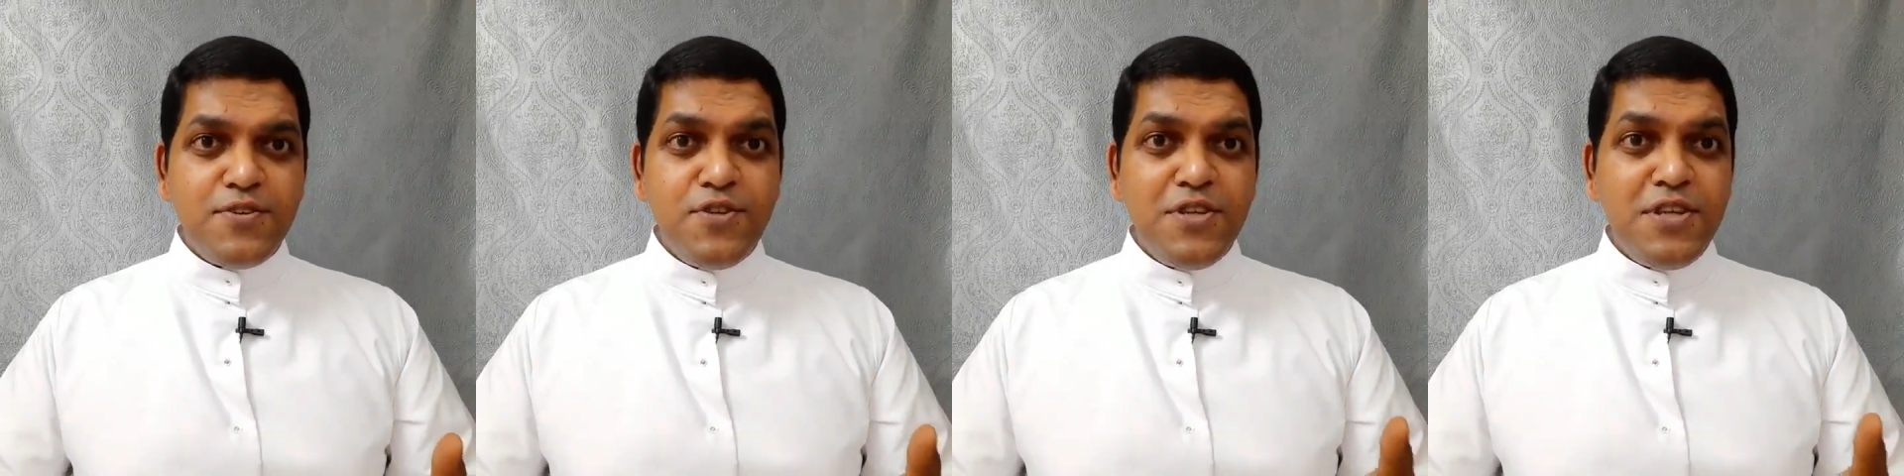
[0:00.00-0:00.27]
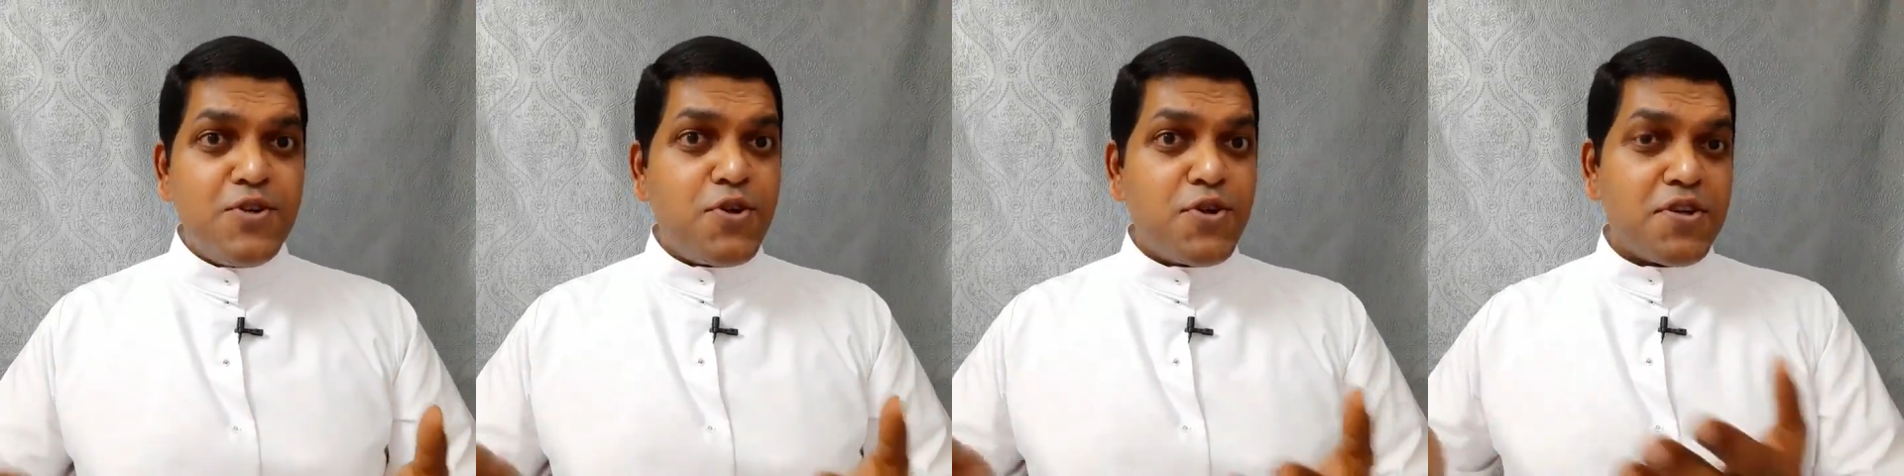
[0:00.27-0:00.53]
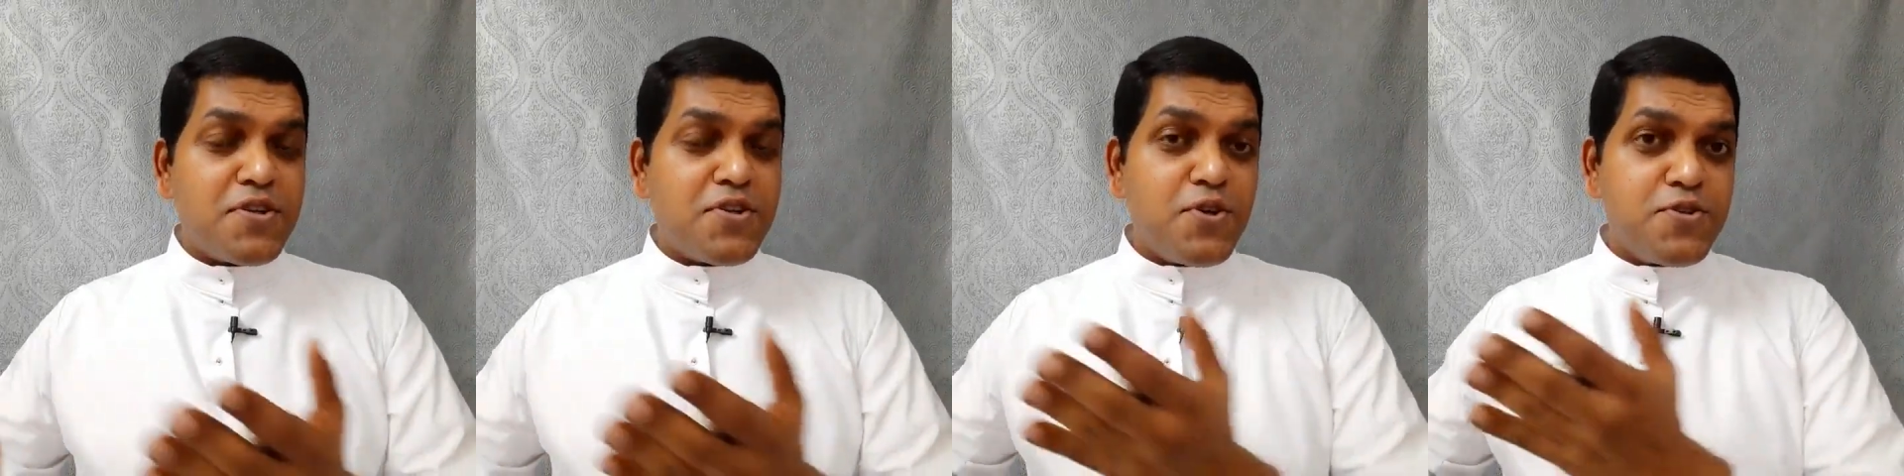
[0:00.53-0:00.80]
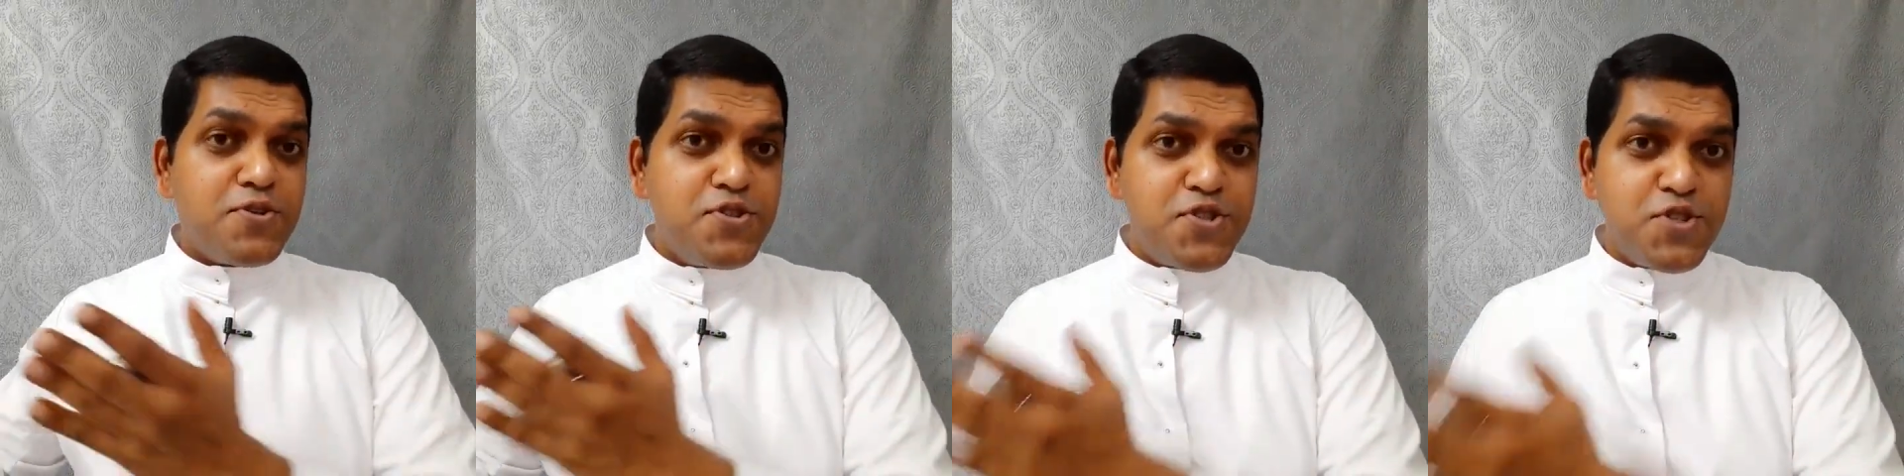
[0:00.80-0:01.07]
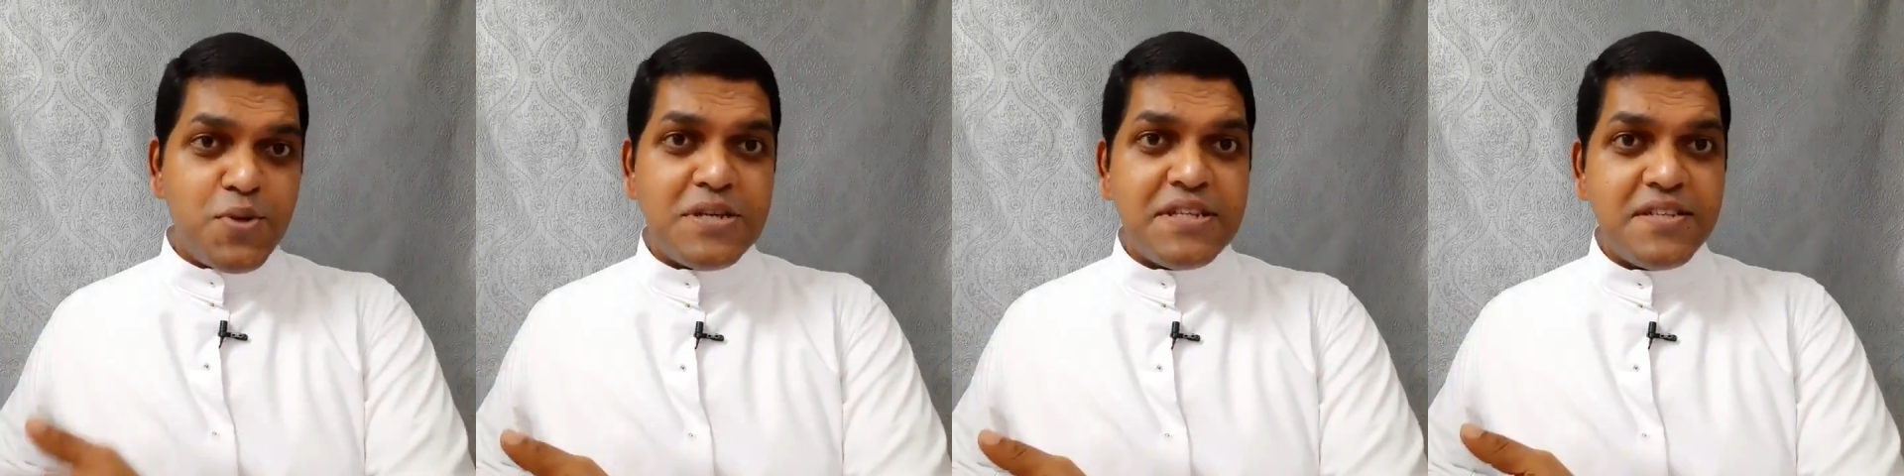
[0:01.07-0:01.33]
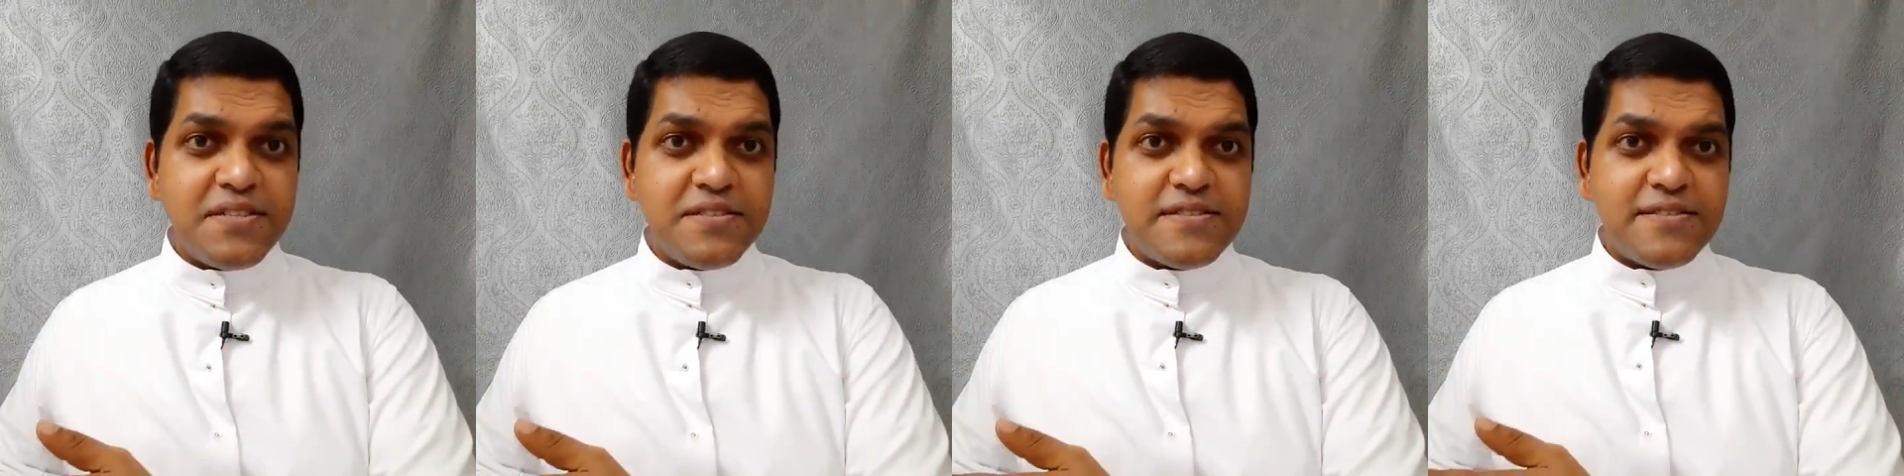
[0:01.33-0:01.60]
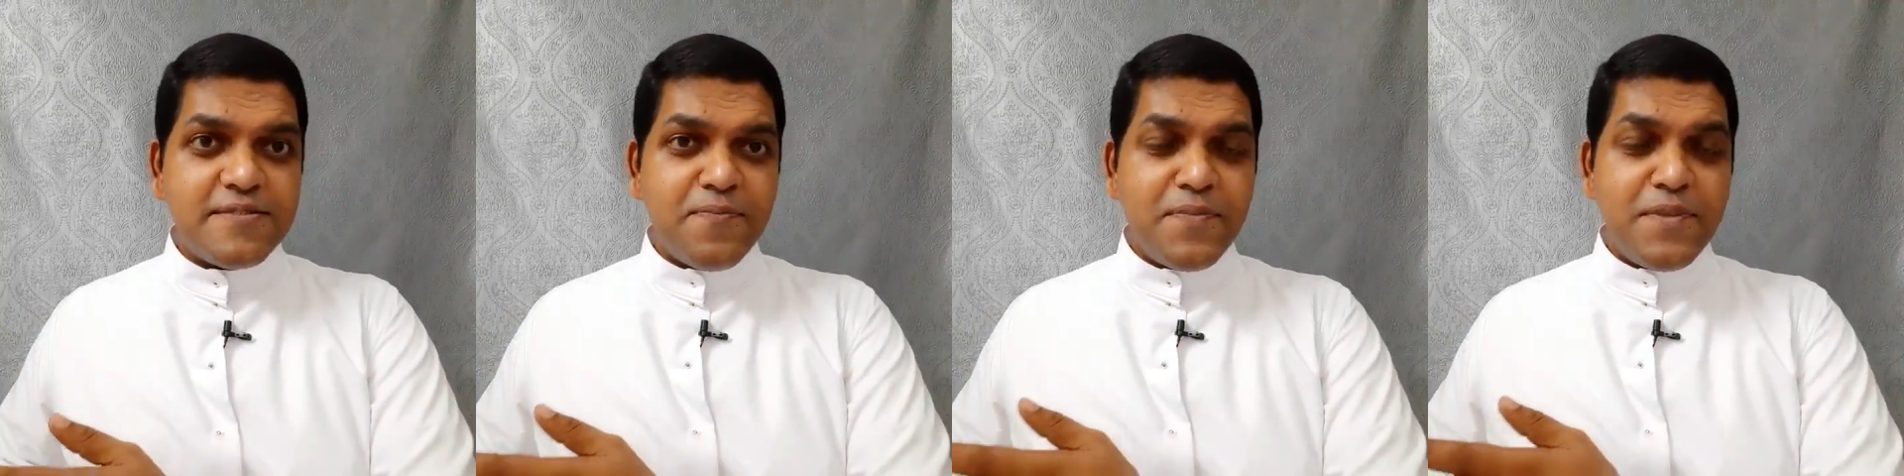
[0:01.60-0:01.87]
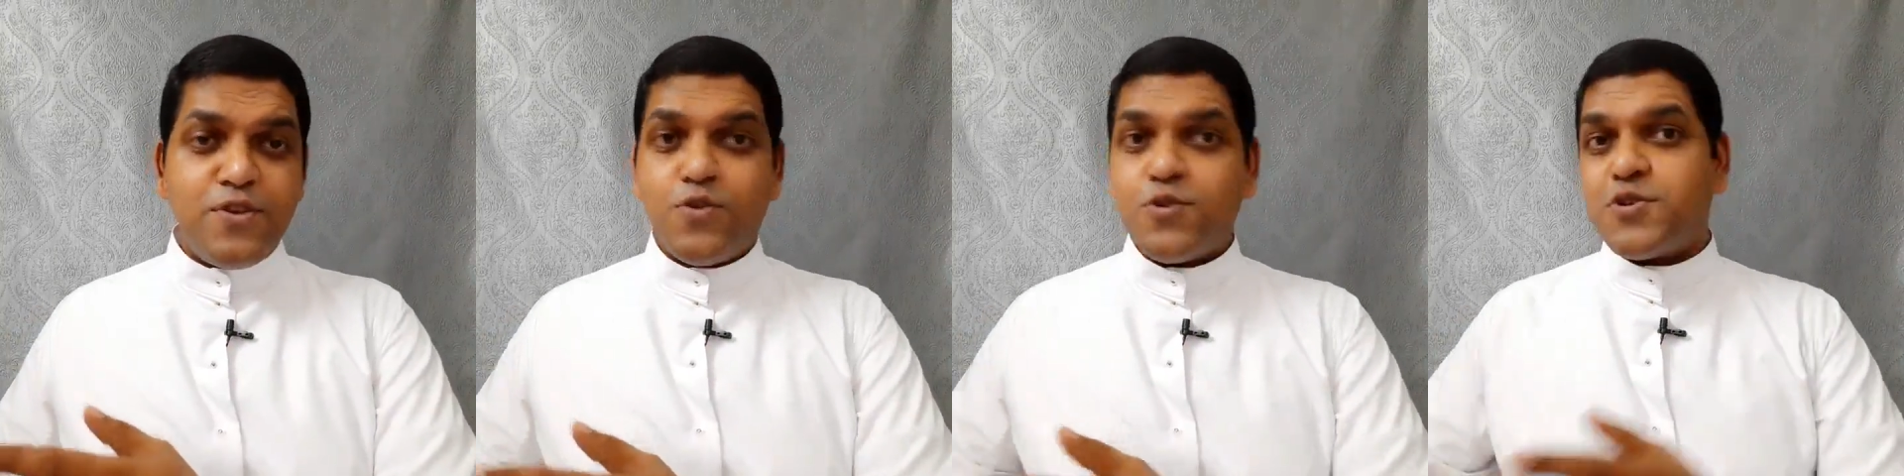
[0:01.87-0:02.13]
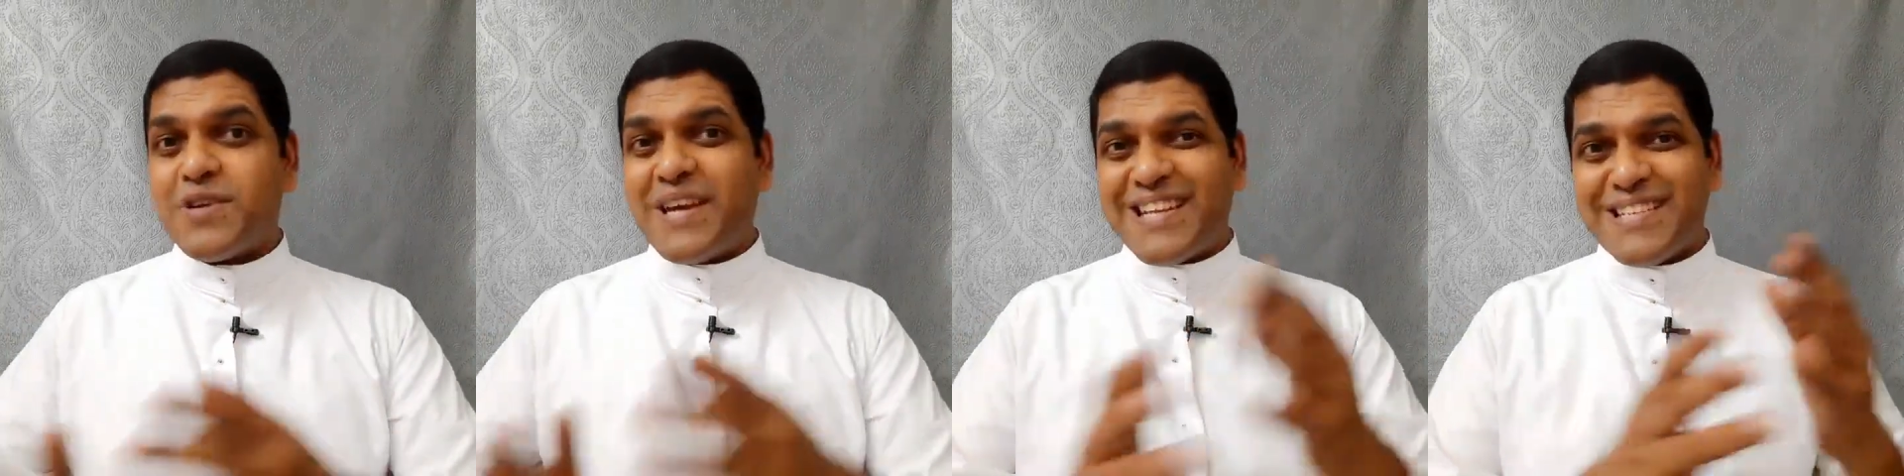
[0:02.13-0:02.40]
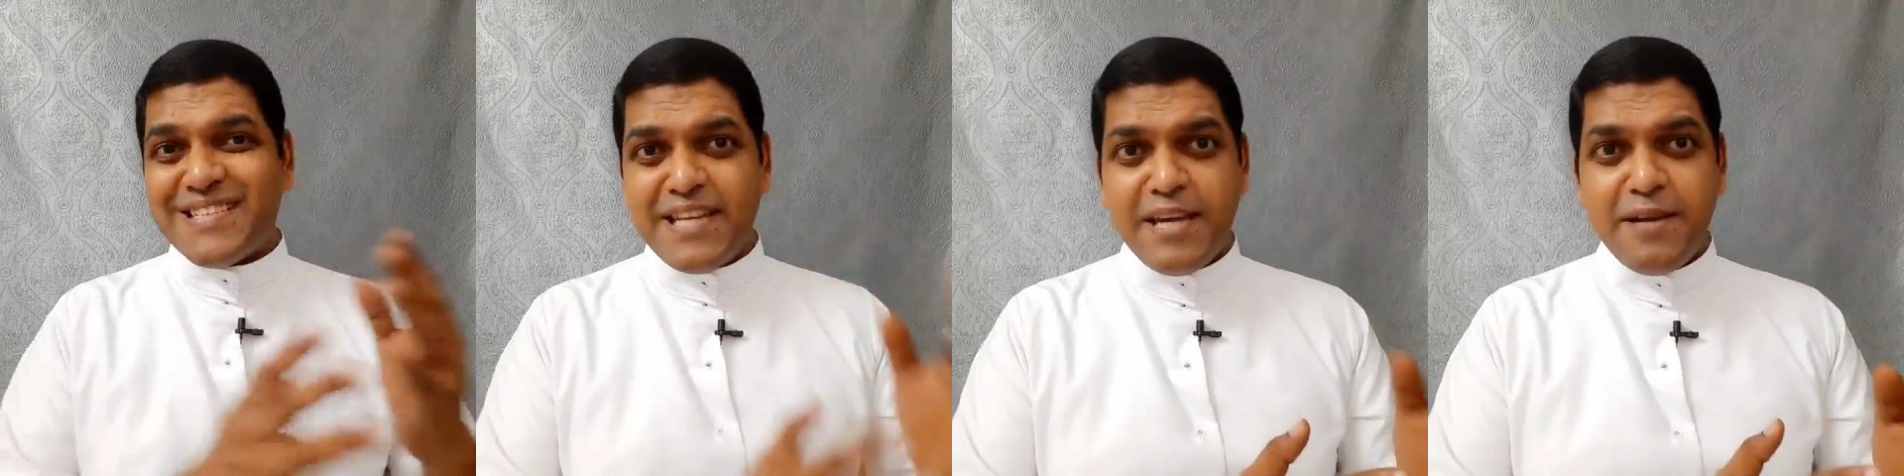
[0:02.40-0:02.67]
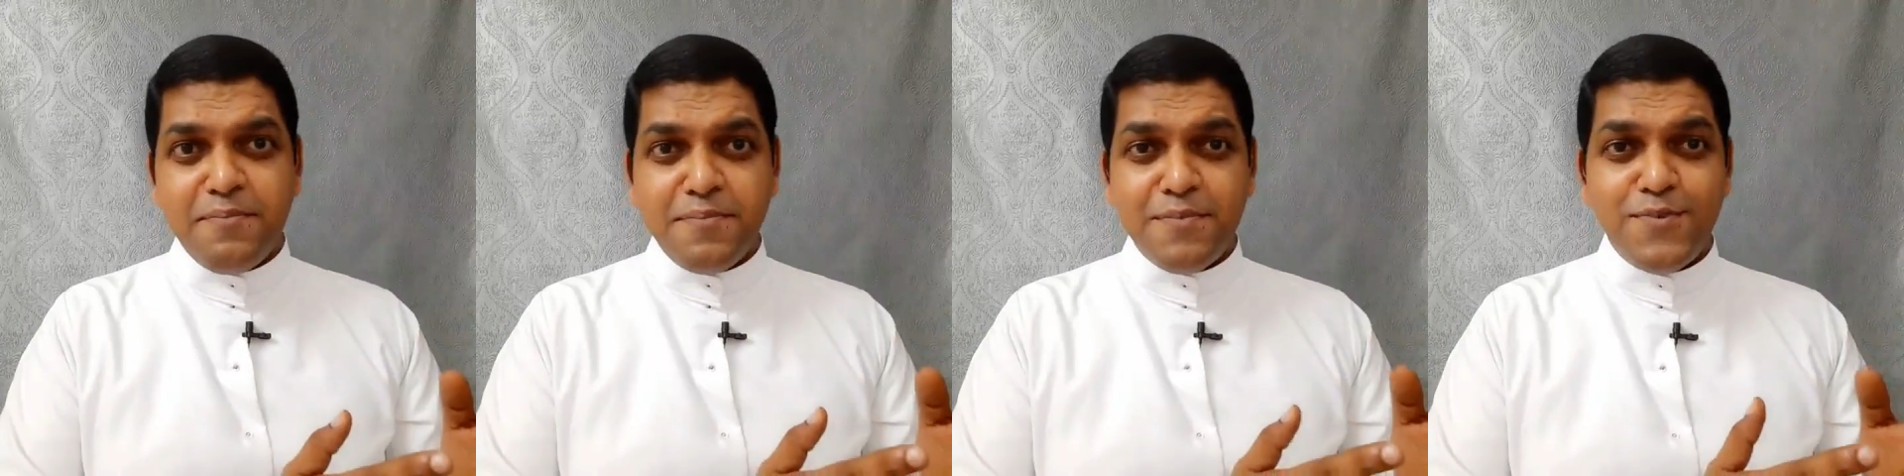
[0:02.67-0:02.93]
in order not to show others, not to get a name,